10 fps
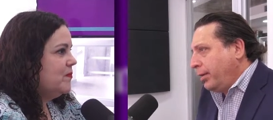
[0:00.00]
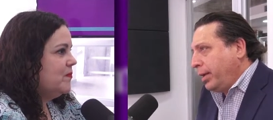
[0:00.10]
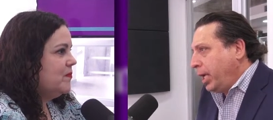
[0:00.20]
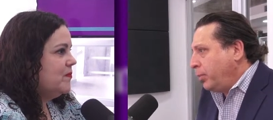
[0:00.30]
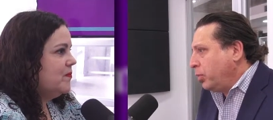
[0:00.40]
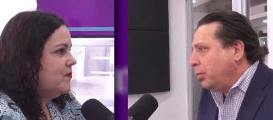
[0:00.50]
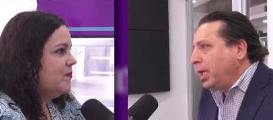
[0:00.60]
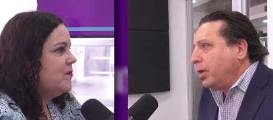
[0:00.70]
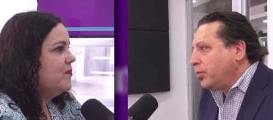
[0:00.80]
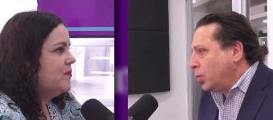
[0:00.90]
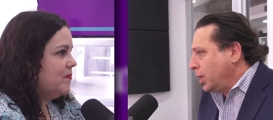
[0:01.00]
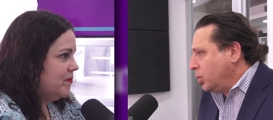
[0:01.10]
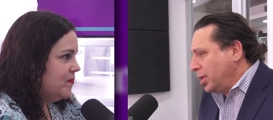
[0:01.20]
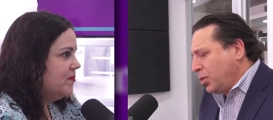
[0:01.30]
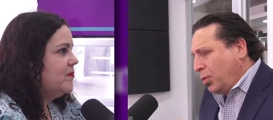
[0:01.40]
Speaker 1: April May of
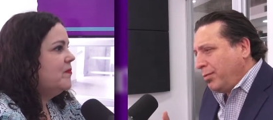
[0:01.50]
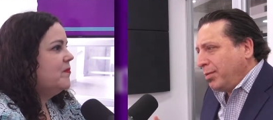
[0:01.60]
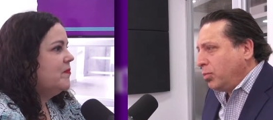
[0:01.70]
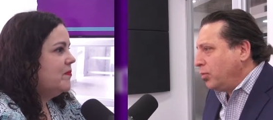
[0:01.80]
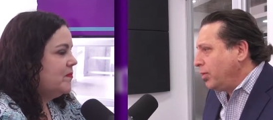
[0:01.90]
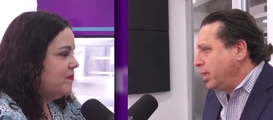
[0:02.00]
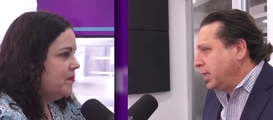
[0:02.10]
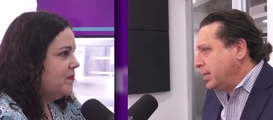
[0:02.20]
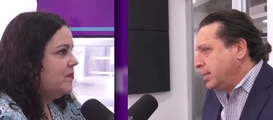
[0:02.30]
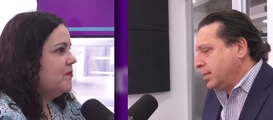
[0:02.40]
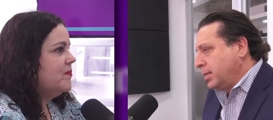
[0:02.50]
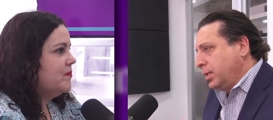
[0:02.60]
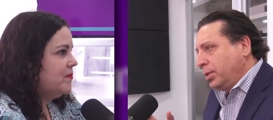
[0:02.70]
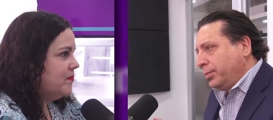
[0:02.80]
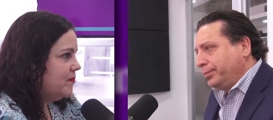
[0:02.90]
2020. So we've been moving this.
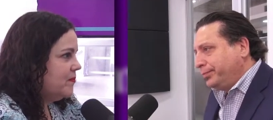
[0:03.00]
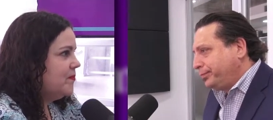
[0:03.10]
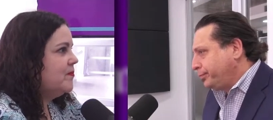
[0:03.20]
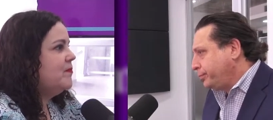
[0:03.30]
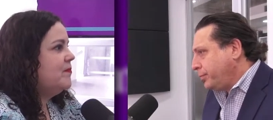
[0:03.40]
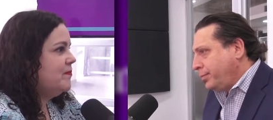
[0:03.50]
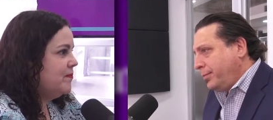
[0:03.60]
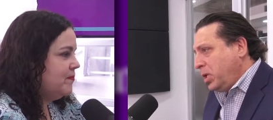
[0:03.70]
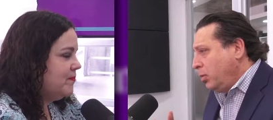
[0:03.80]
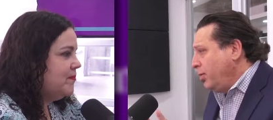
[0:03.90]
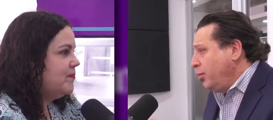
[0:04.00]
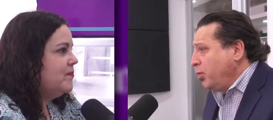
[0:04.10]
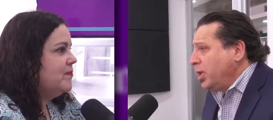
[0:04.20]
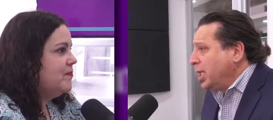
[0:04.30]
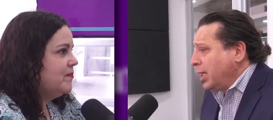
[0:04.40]
You know, mm -hmm. we've
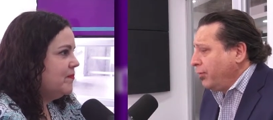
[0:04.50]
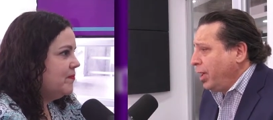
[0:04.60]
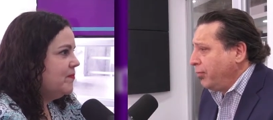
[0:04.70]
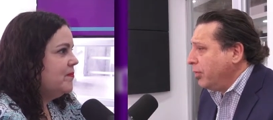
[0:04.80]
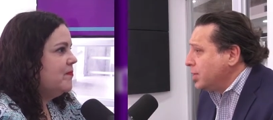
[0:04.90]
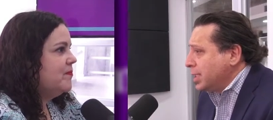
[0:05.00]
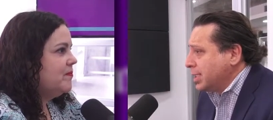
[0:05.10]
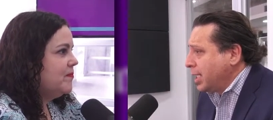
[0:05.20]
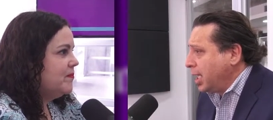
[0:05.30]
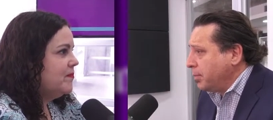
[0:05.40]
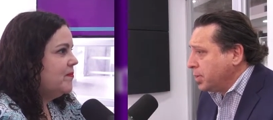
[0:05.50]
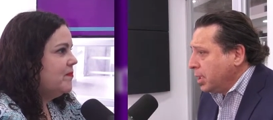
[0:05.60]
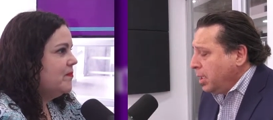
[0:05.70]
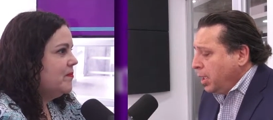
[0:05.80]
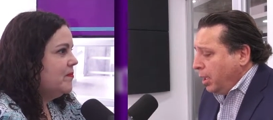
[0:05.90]
moved it like five or six times
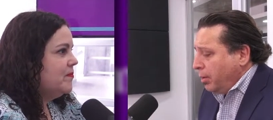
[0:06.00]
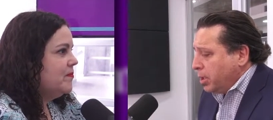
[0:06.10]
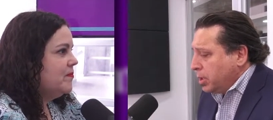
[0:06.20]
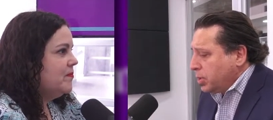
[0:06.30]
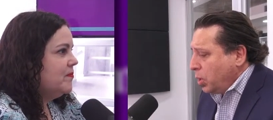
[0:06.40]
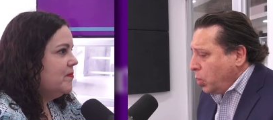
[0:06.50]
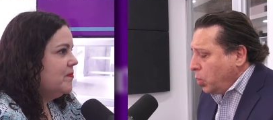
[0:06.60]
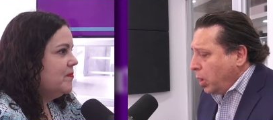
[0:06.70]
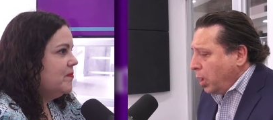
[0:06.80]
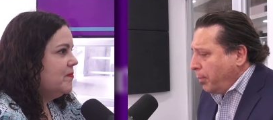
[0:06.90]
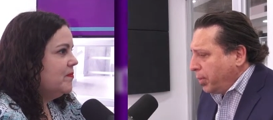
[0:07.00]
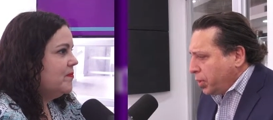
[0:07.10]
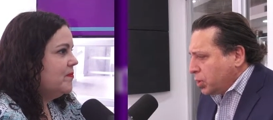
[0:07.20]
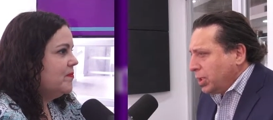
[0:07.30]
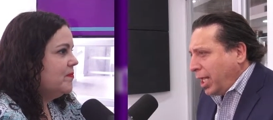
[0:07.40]
so uh, but
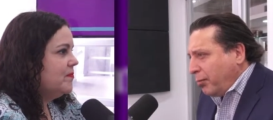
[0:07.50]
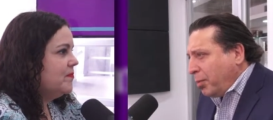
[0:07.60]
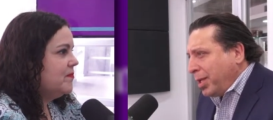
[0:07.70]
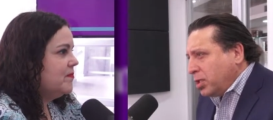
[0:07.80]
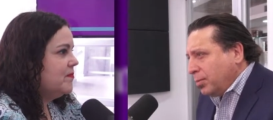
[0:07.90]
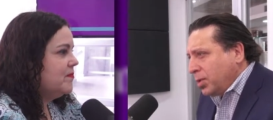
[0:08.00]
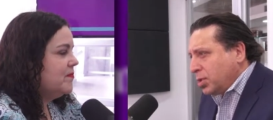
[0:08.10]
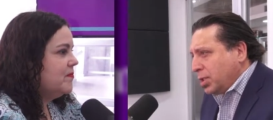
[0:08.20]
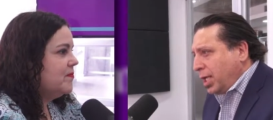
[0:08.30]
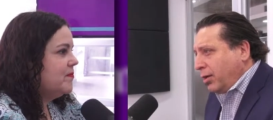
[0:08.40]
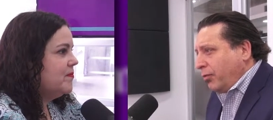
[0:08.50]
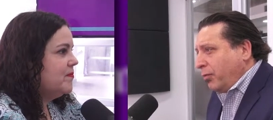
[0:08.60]
there's a lot of momentum there's a lot of